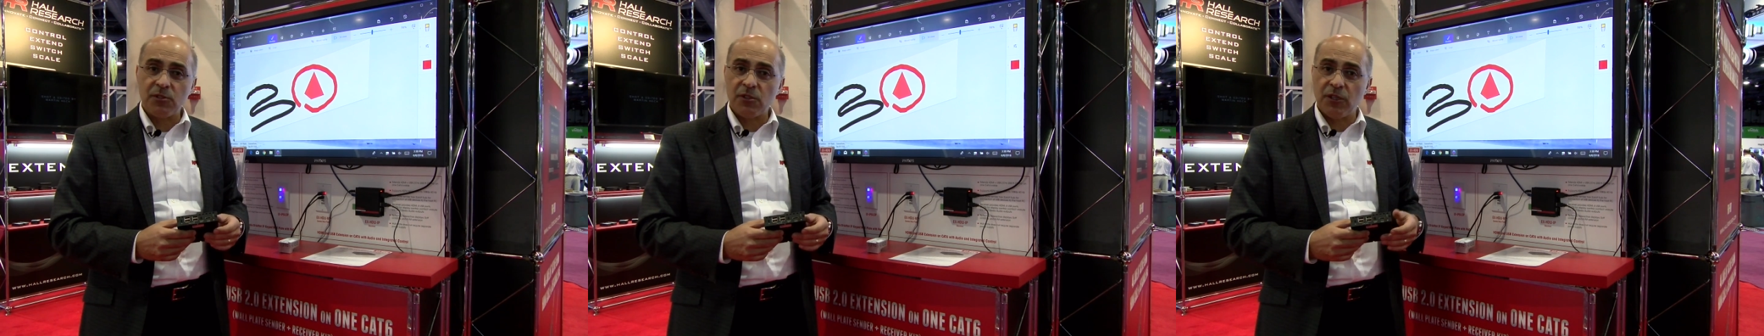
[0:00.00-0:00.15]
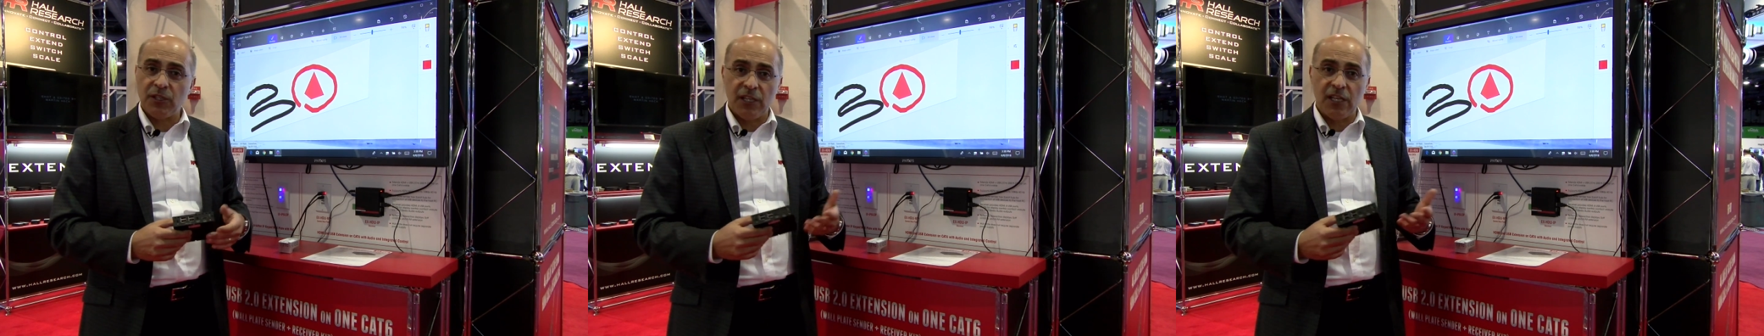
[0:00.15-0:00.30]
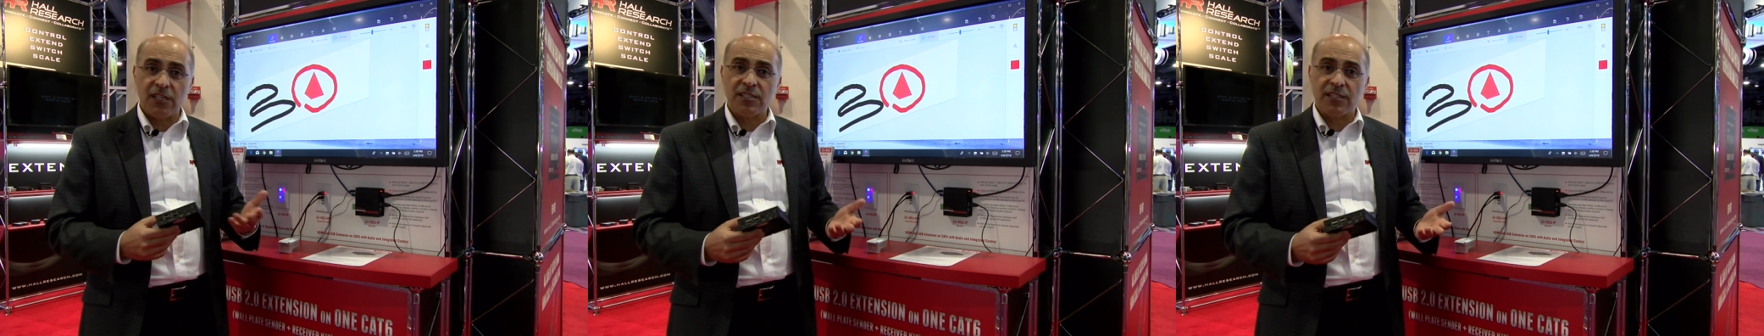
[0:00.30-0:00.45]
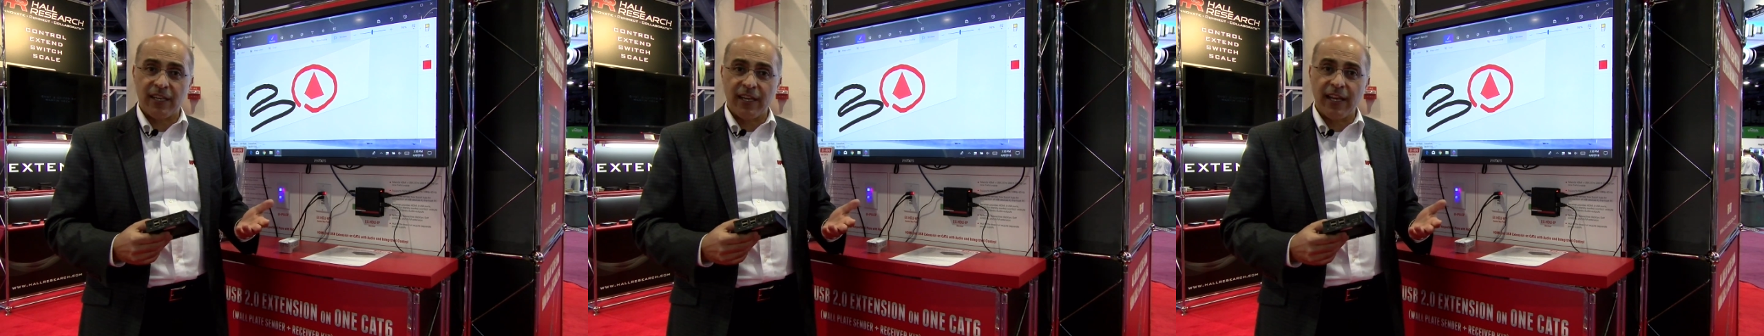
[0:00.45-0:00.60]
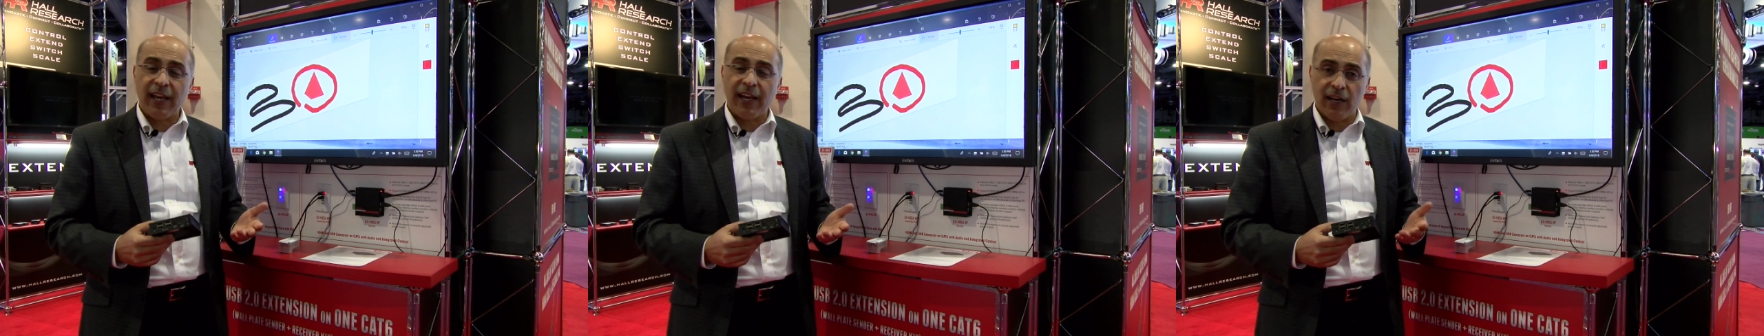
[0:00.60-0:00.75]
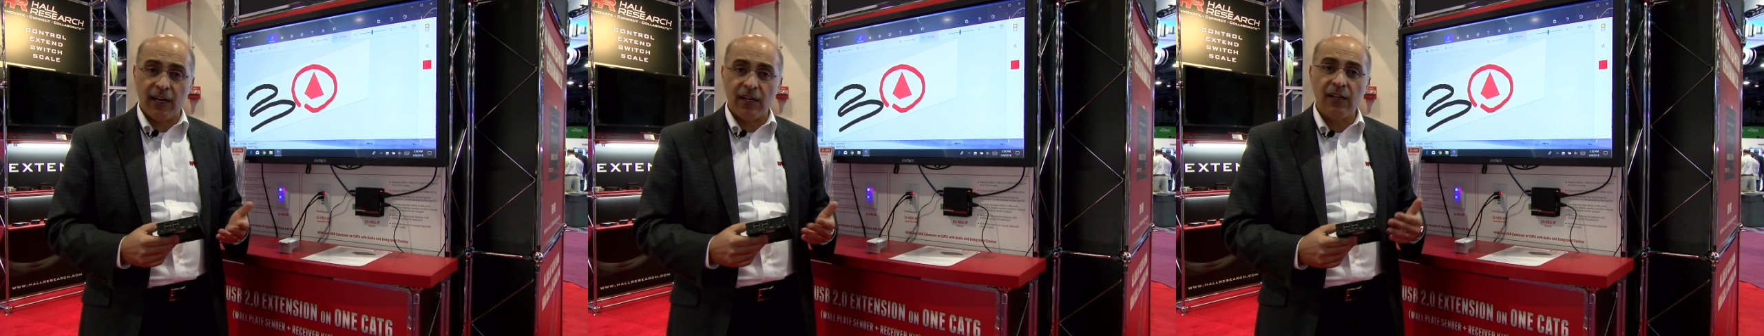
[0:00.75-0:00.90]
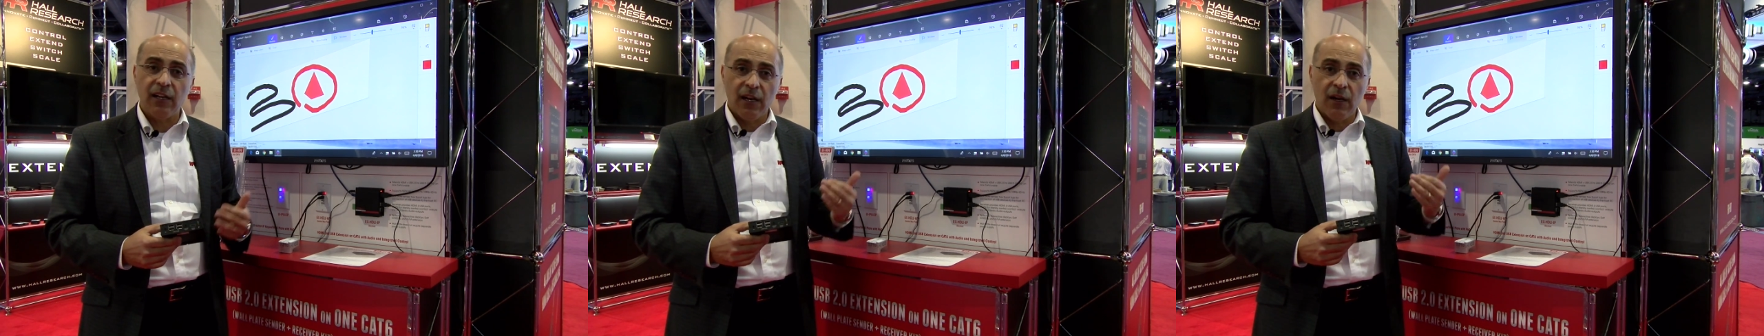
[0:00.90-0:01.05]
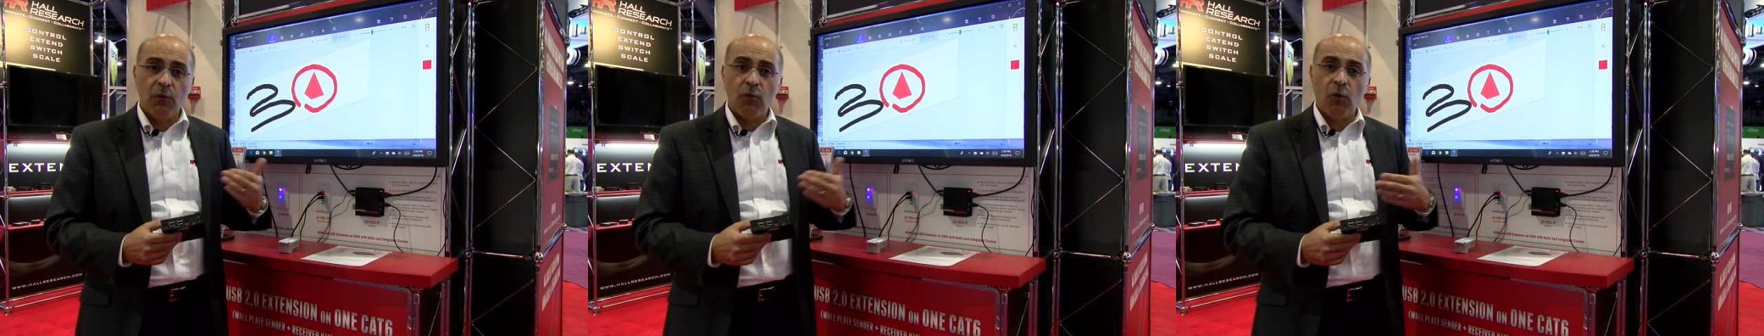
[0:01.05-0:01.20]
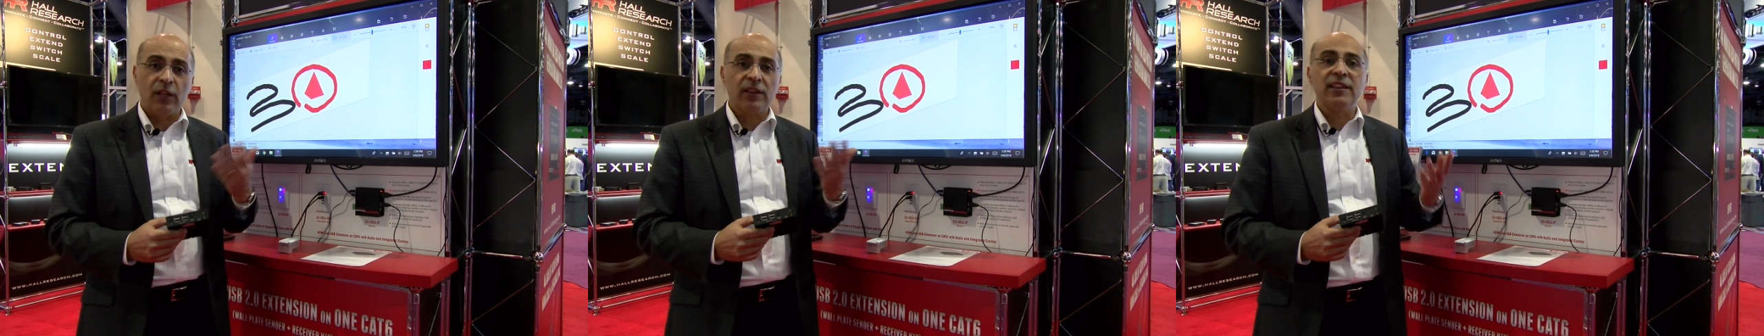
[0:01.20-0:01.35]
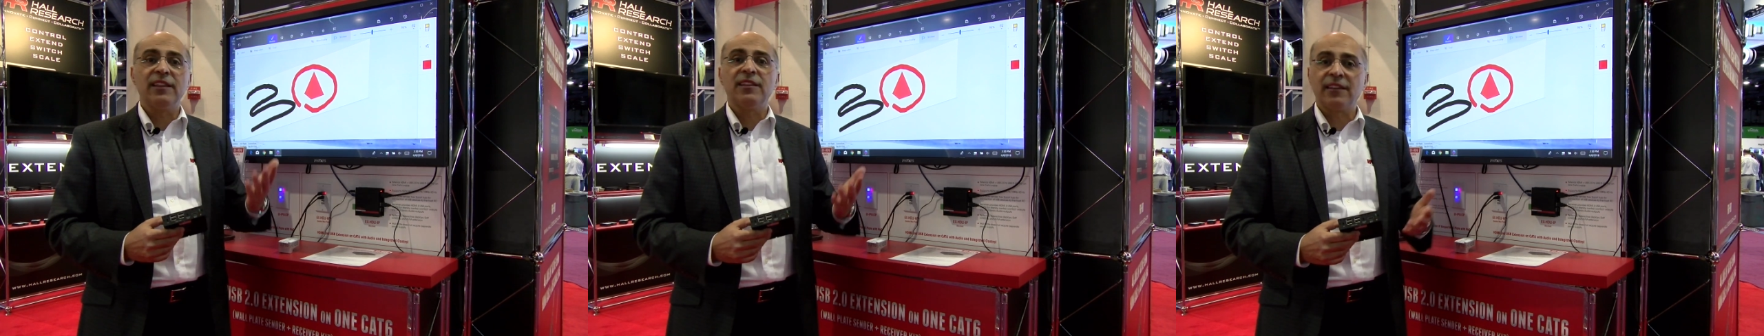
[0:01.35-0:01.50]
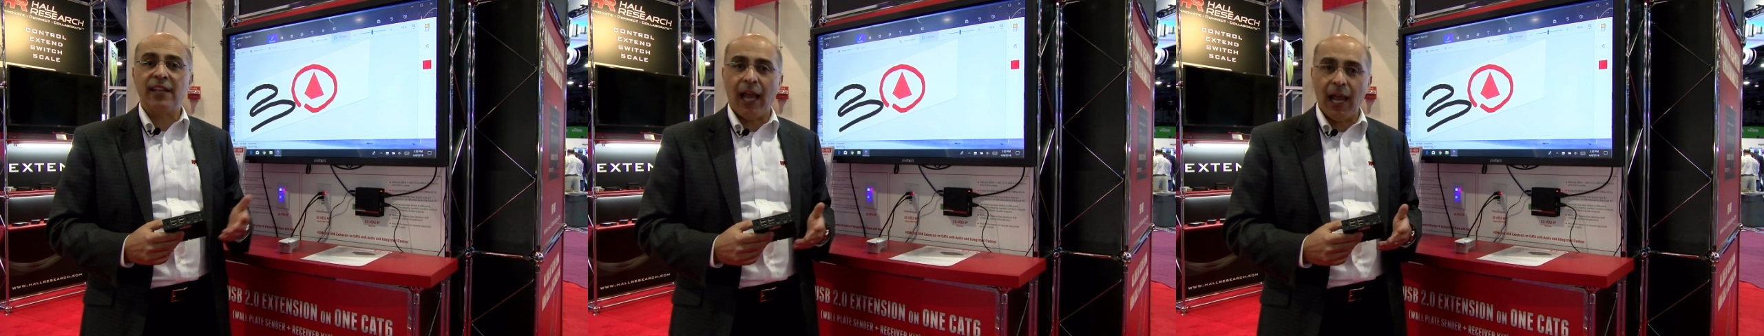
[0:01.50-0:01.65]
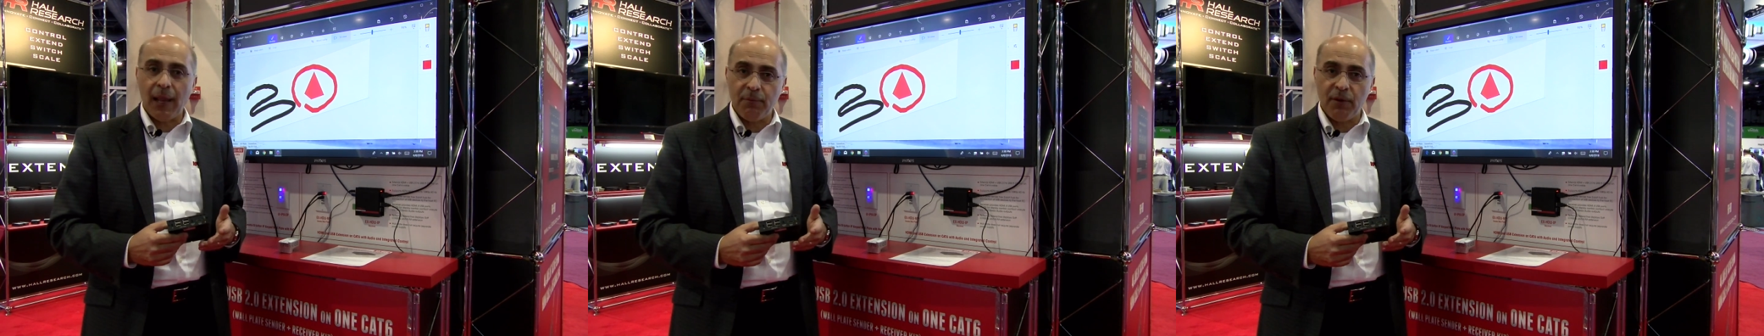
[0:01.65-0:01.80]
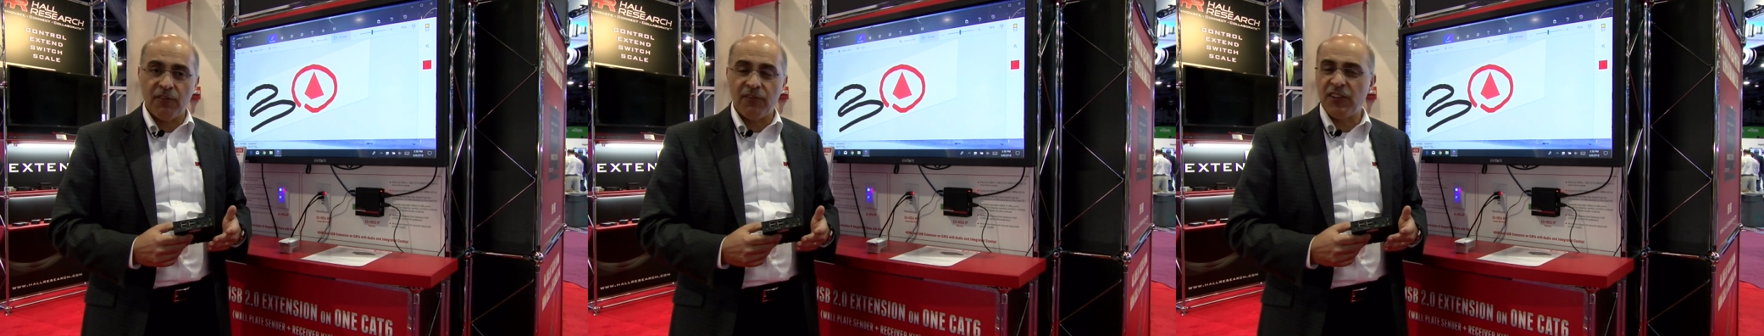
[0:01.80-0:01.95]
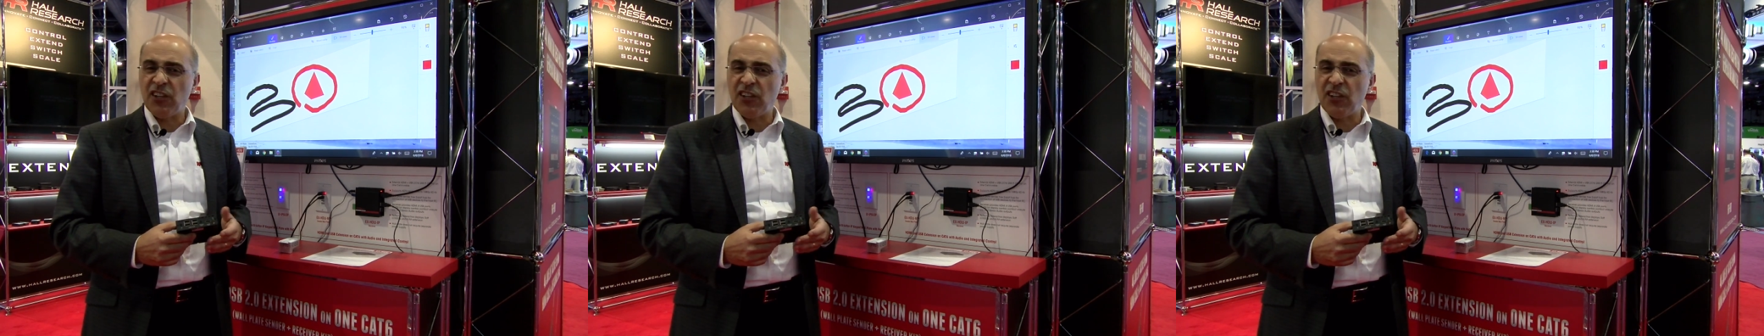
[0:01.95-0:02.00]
so it doesn't care what type of,